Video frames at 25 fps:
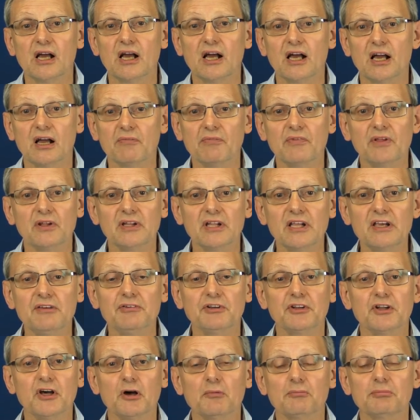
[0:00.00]
that levered
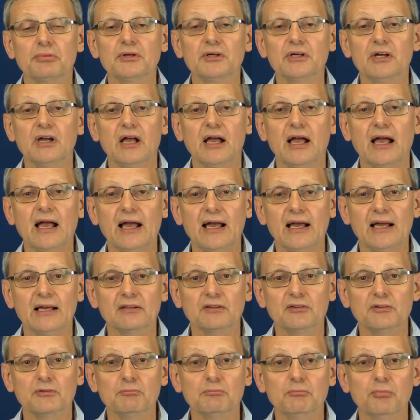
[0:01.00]
up
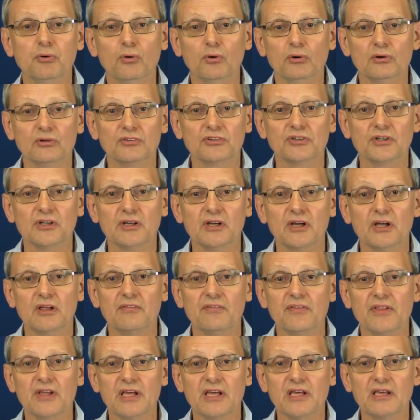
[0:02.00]
and bought
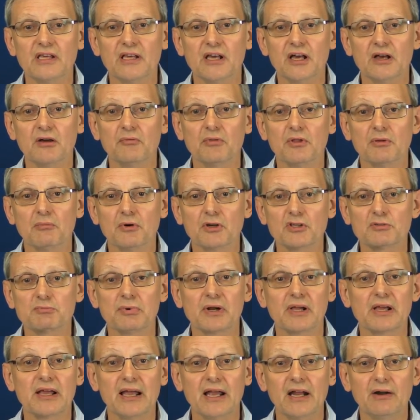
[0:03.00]
the most
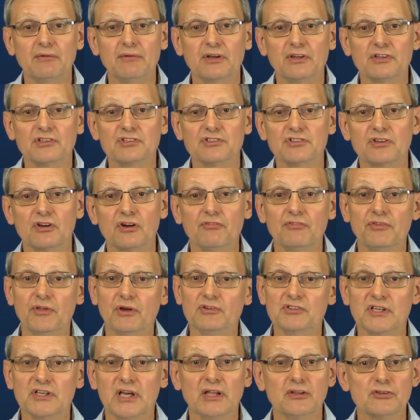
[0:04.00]
precarious of
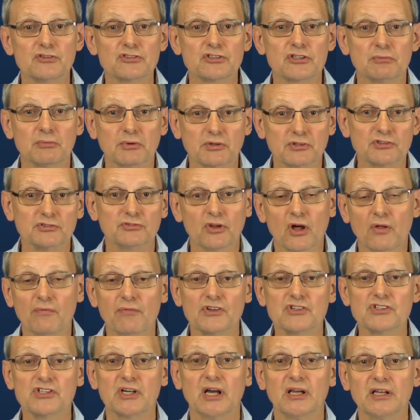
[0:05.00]
those instruments, not the
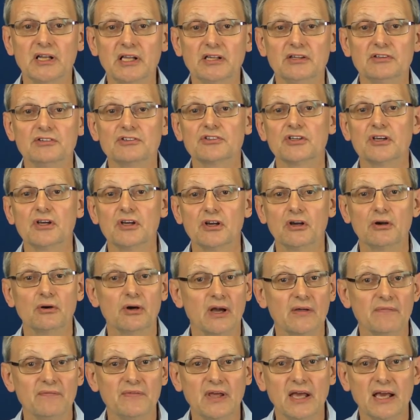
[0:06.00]
Chinese, who
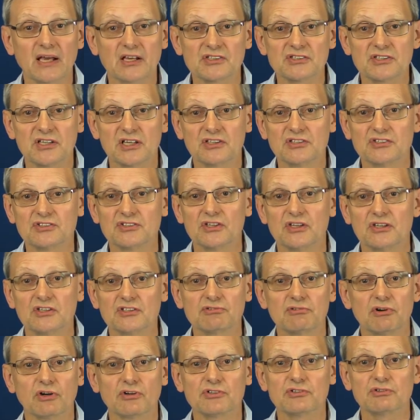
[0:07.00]
had the excess
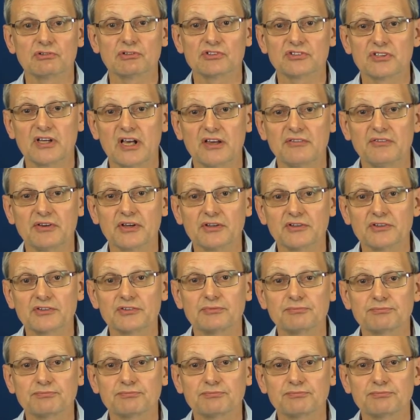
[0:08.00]
structural savings.